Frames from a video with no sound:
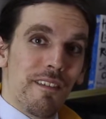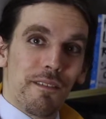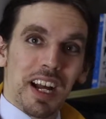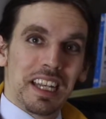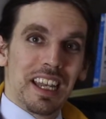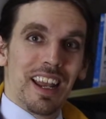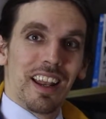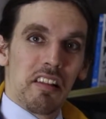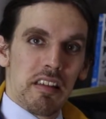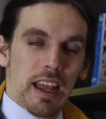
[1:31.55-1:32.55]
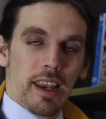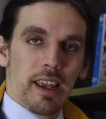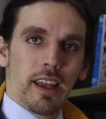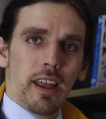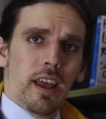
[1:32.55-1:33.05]
fun and
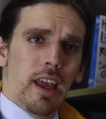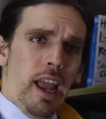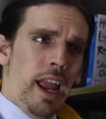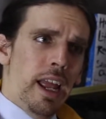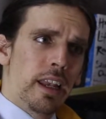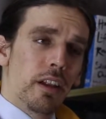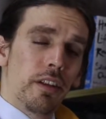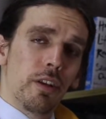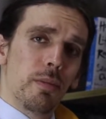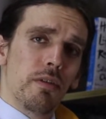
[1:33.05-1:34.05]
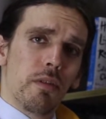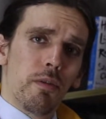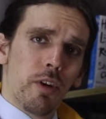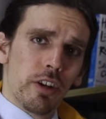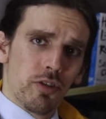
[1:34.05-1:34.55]
exciting and a little bit
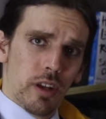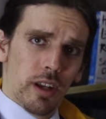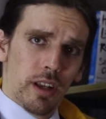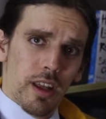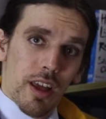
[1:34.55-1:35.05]
refreshing.